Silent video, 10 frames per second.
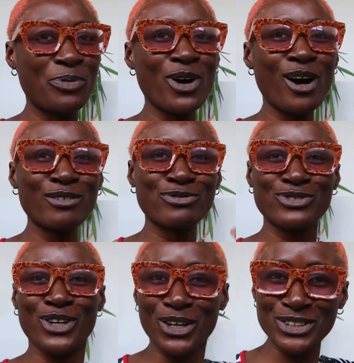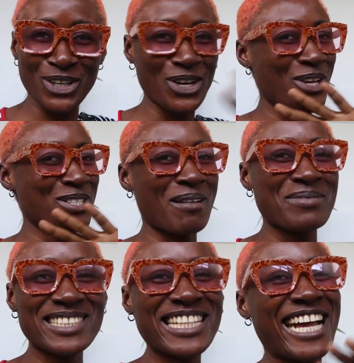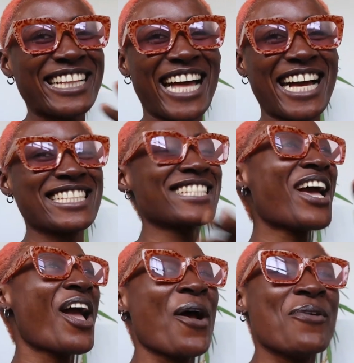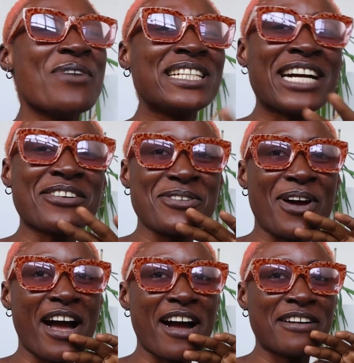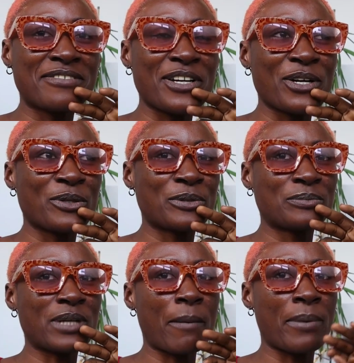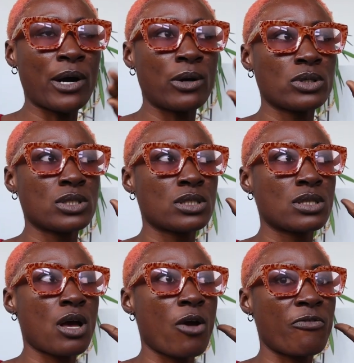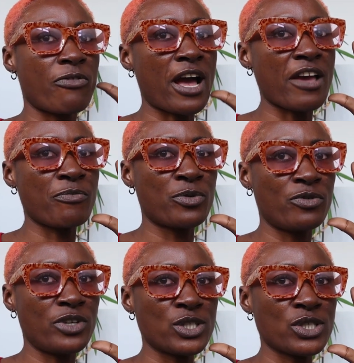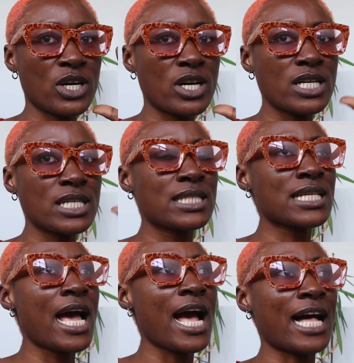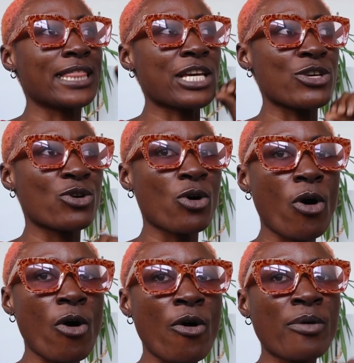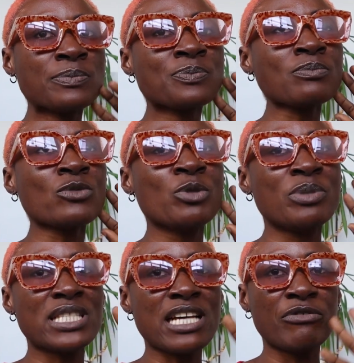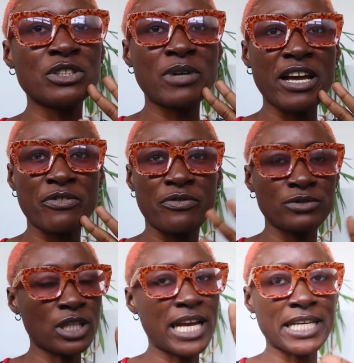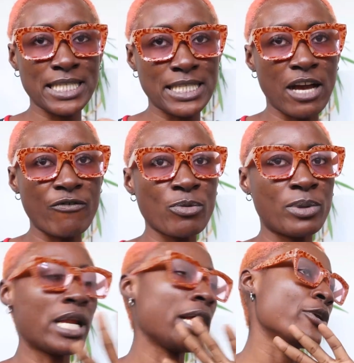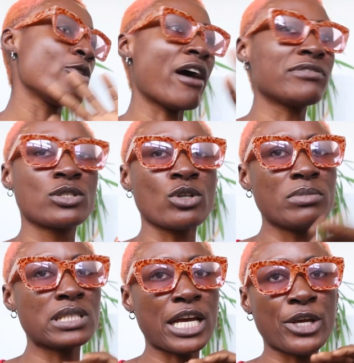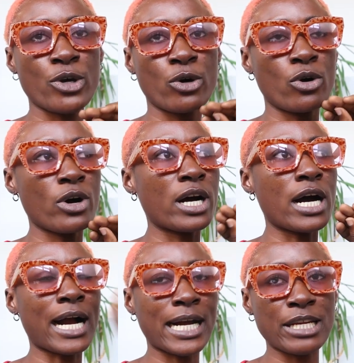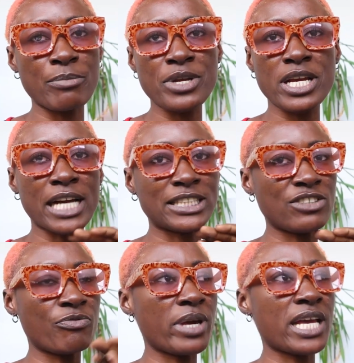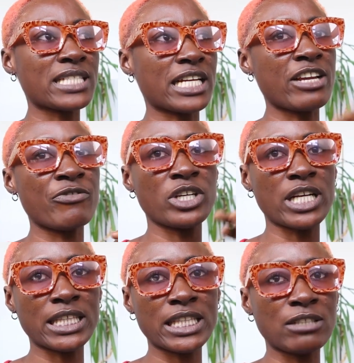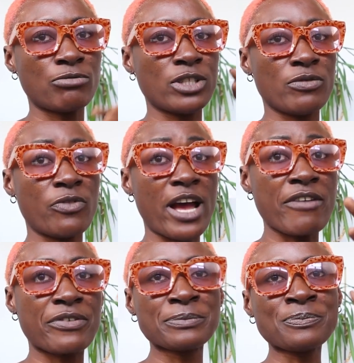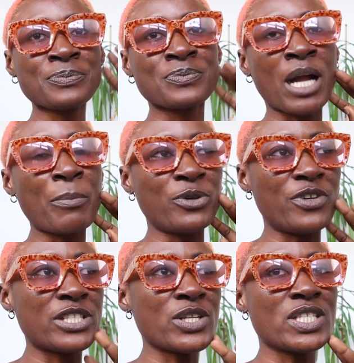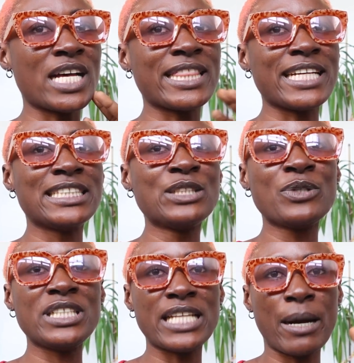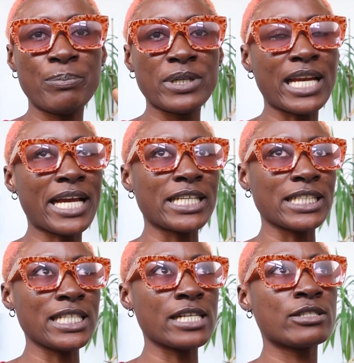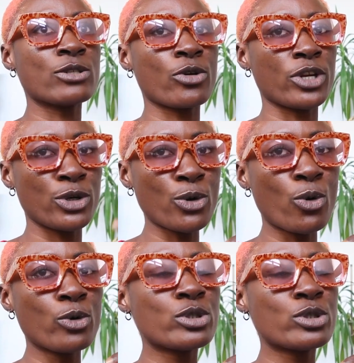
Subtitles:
Prof, doctor, something like that. Where they are going to have about 5 professors, and then you come, you'll be interviewed by, not like interview, but like you have to submit like your academic achievement and every other thing for the 5 professors, and then they'll either pick like a yes or a no.